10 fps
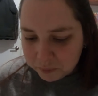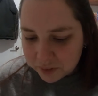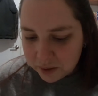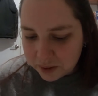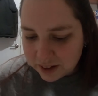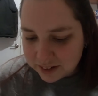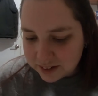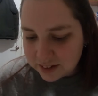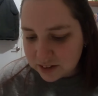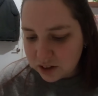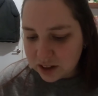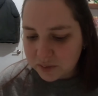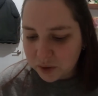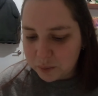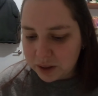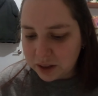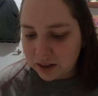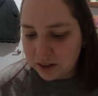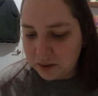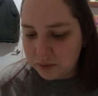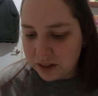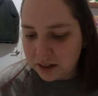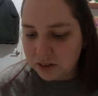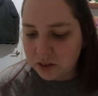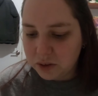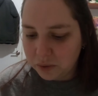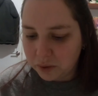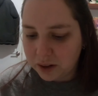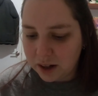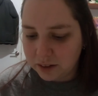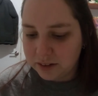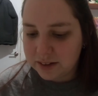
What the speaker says: Okay, so this is transforming unique to your color.